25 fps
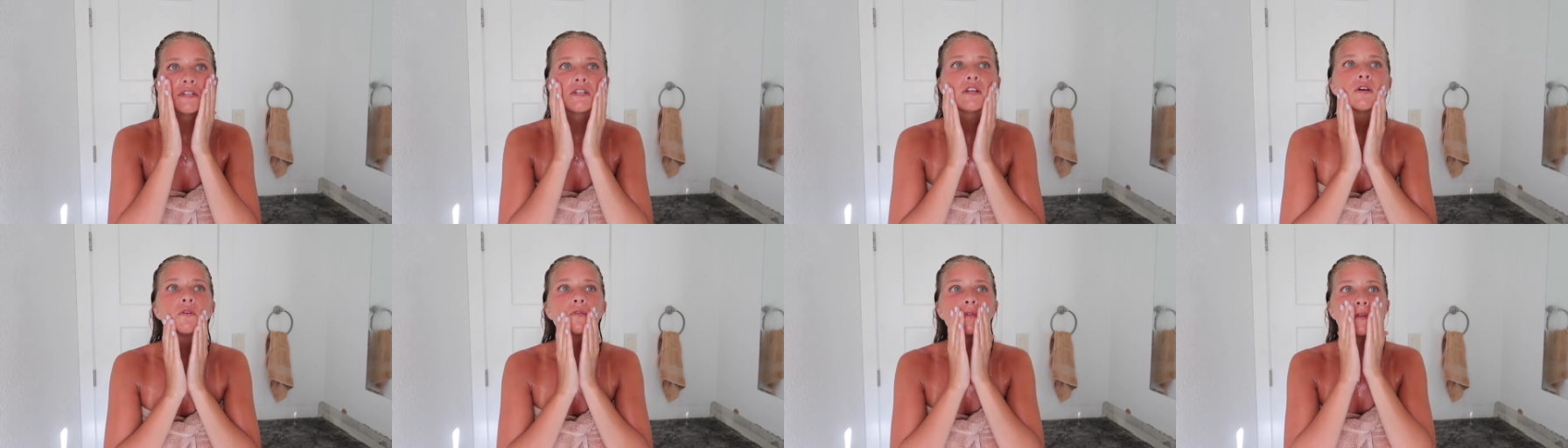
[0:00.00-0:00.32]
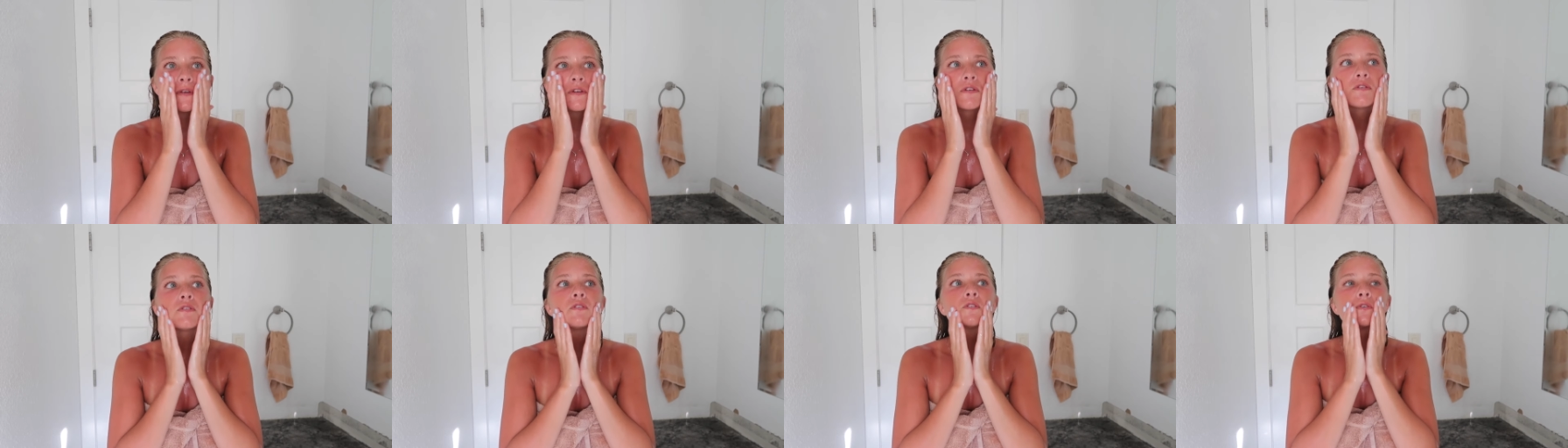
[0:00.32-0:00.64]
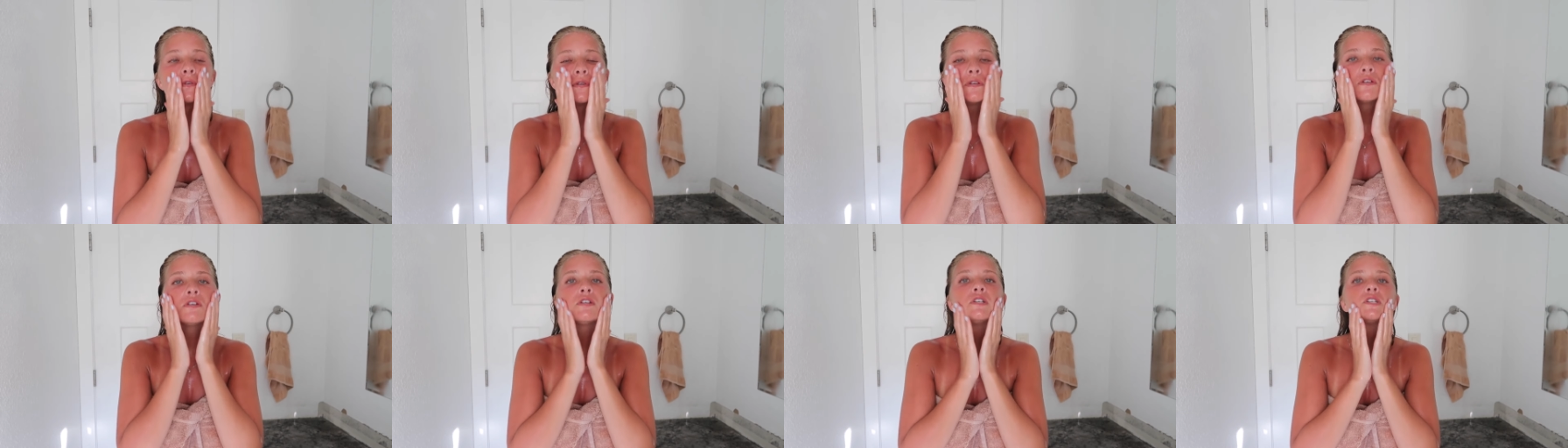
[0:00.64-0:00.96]
So this
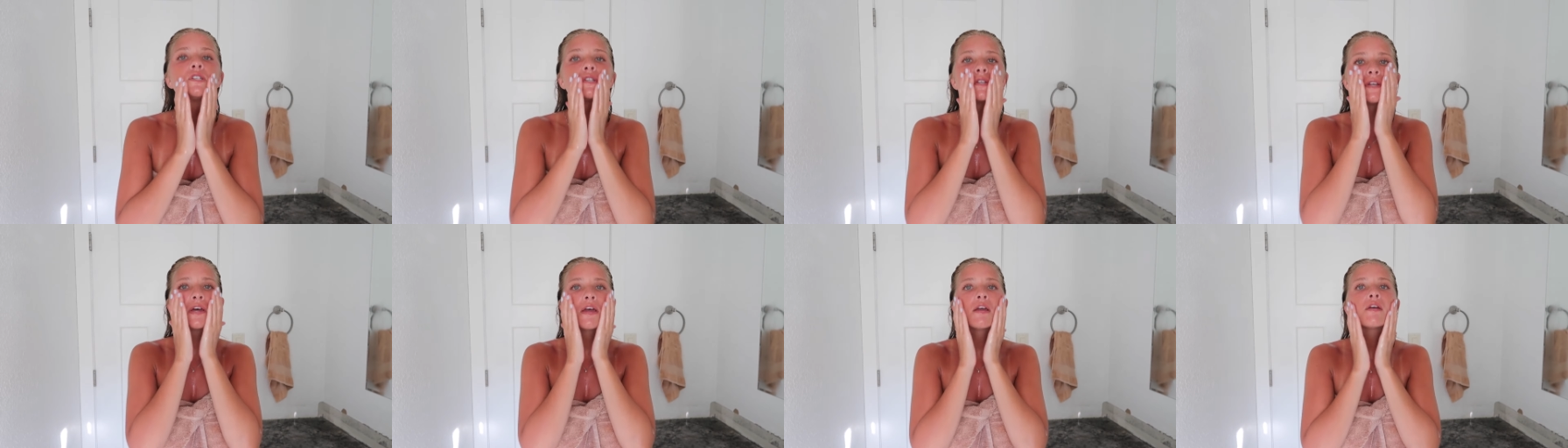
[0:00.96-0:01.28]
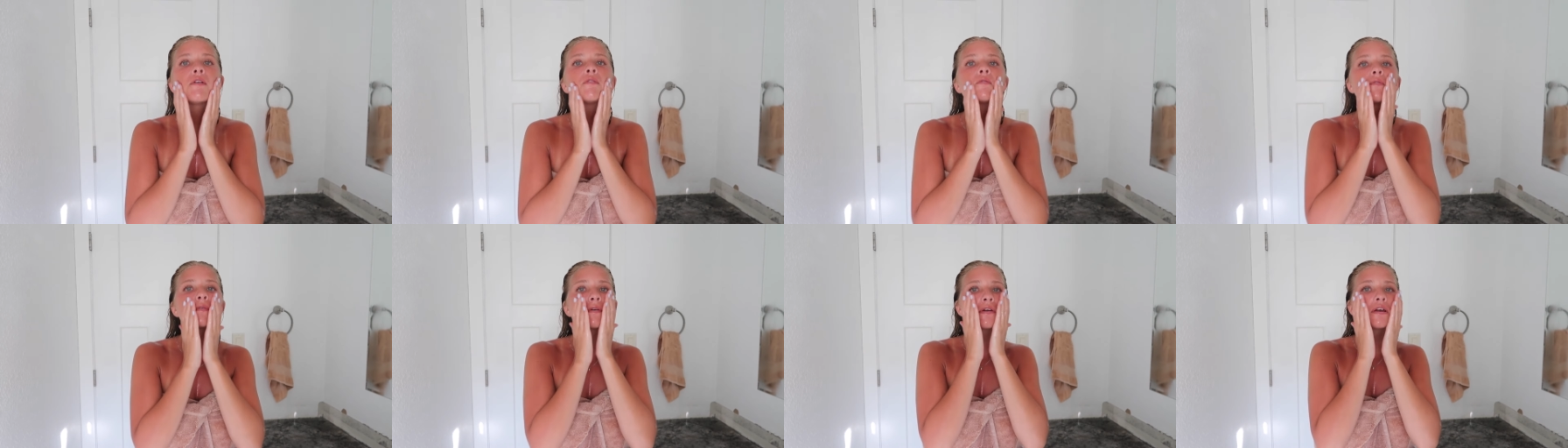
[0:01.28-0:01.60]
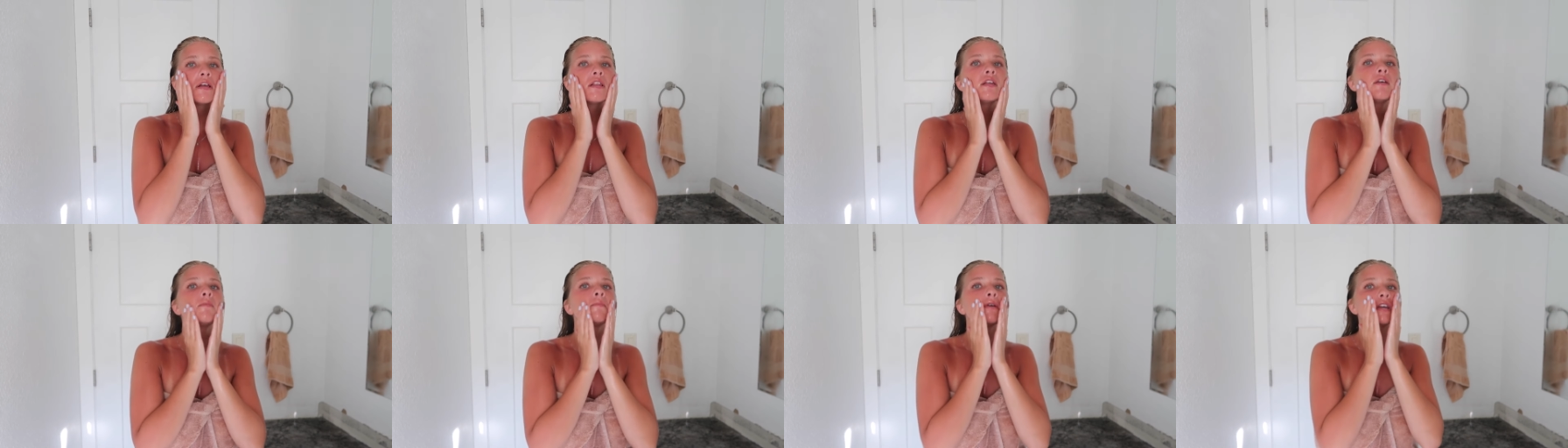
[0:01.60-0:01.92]
just like
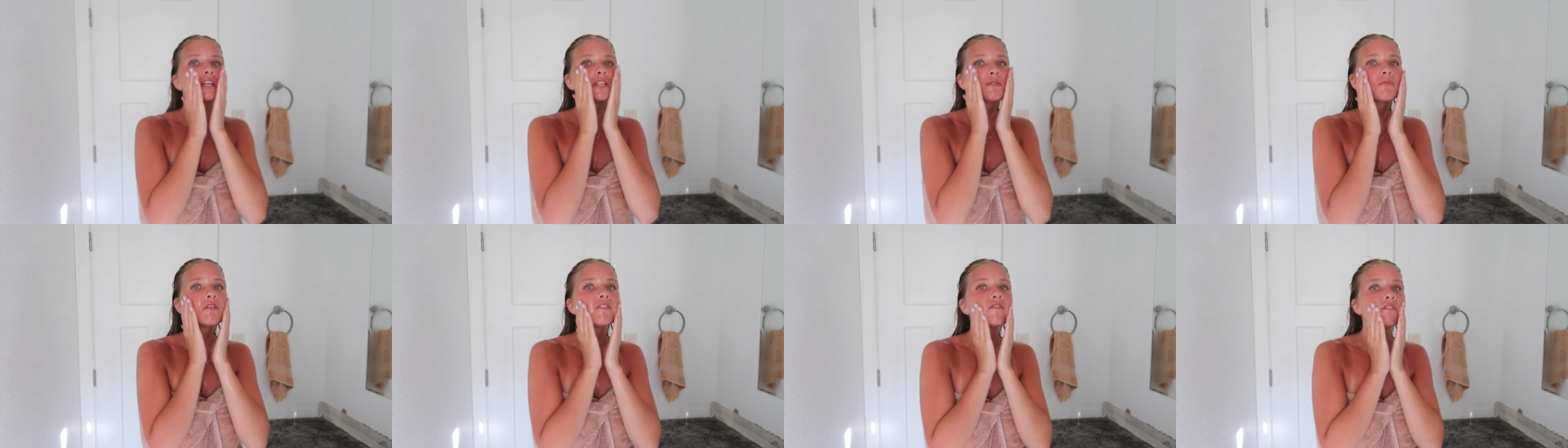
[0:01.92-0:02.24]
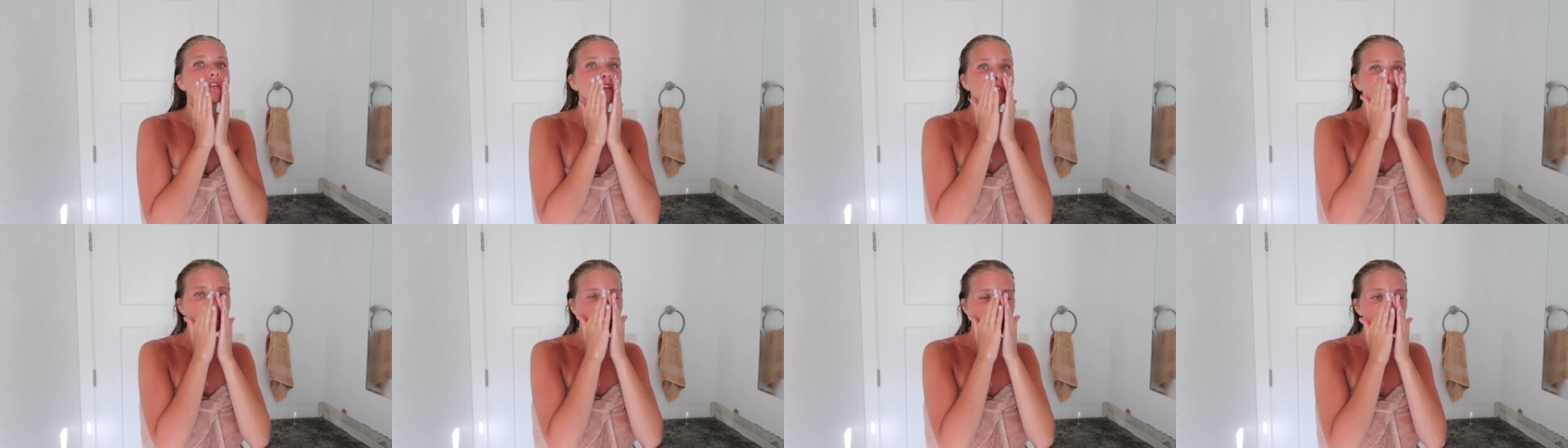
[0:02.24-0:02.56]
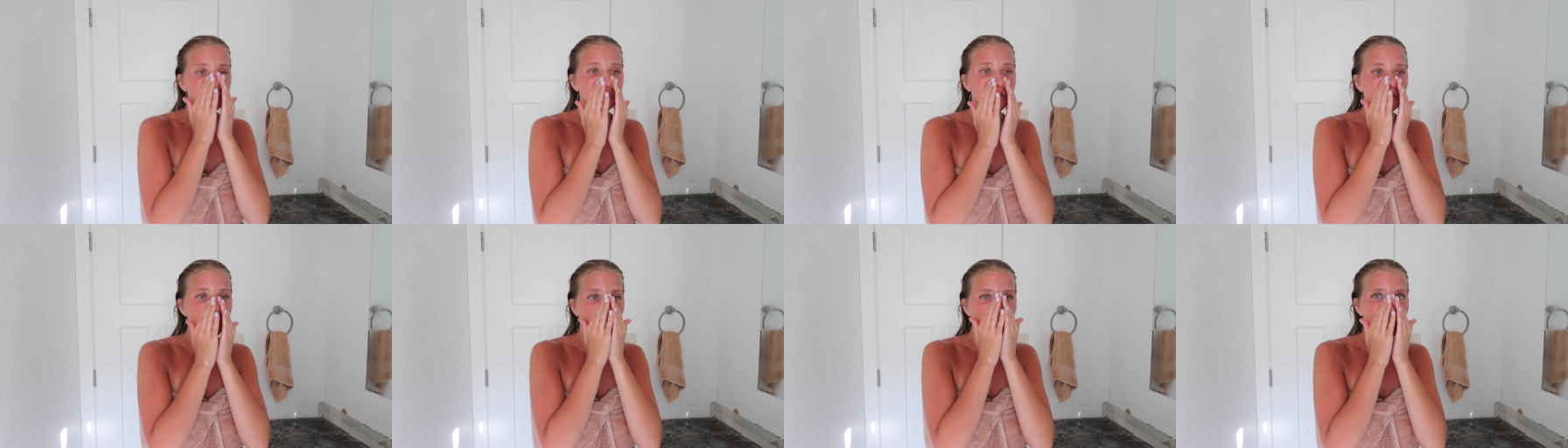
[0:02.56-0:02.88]
really makes my face feel
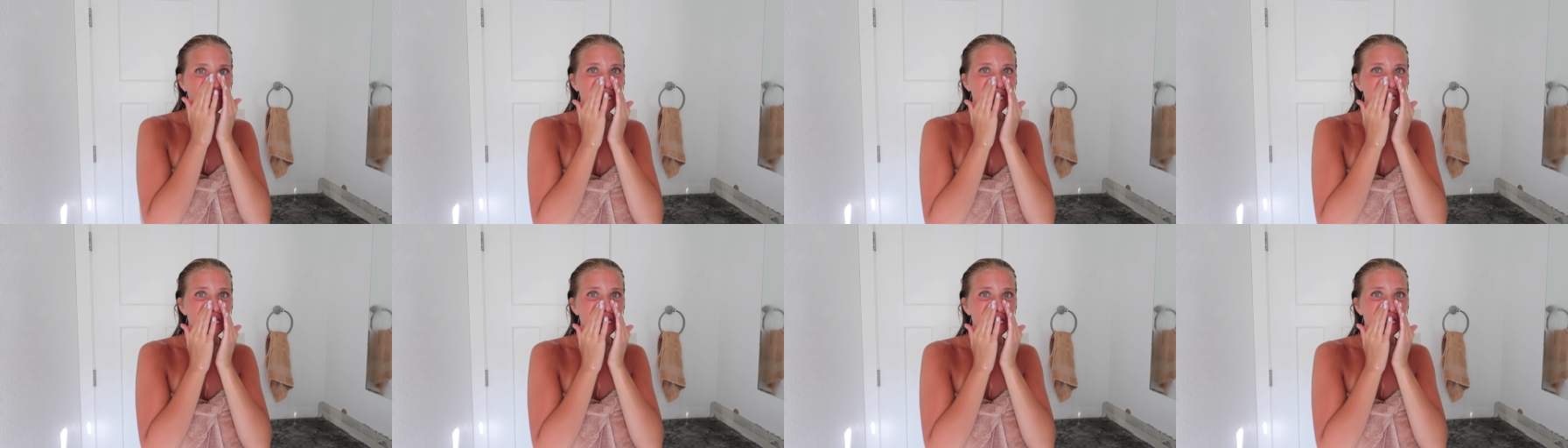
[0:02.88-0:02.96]
so